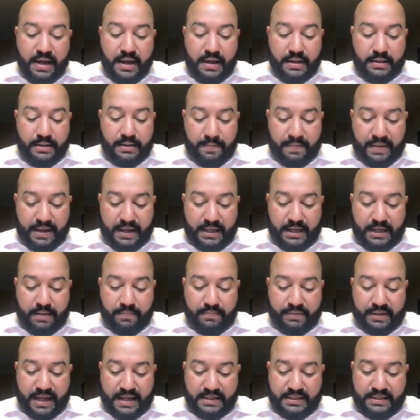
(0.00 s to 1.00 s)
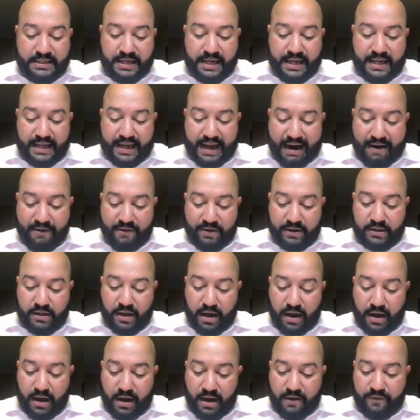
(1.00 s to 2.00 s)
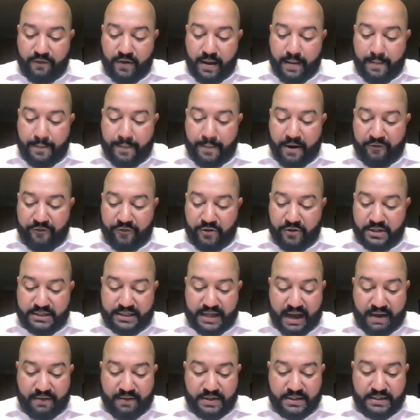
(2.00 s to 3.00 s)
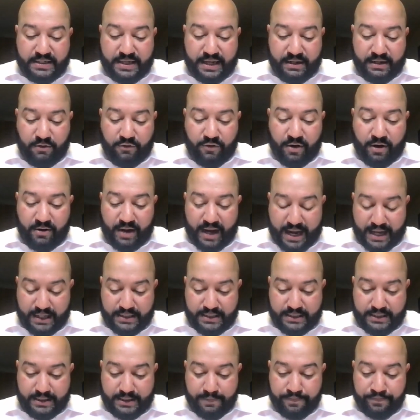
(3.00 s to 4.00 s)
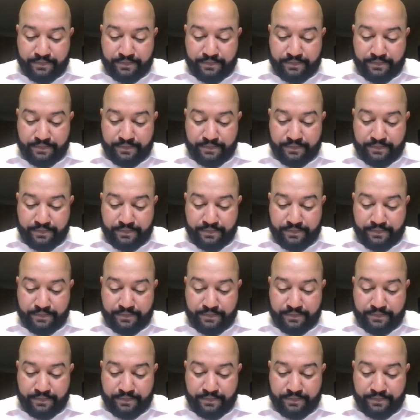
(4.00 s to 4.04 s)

the medium density character of Bedford Stuyvesant and Crown Heights.